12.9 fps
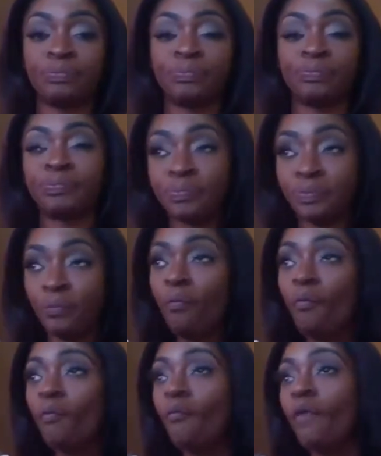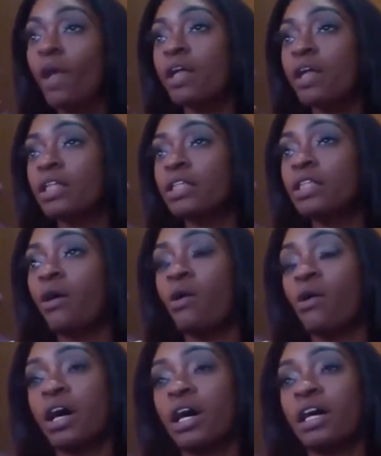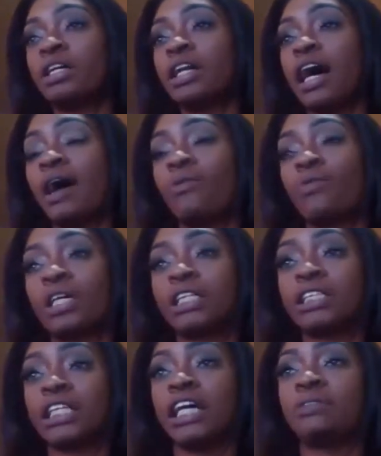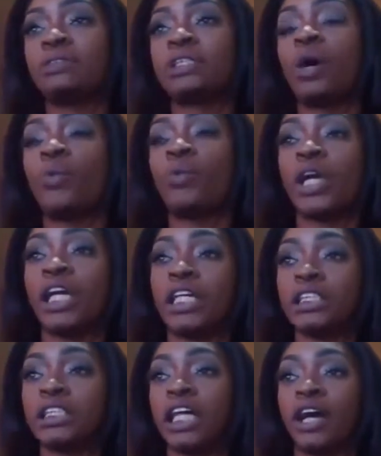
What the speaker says: on, I want to say it was a Wednesday or a Thursday.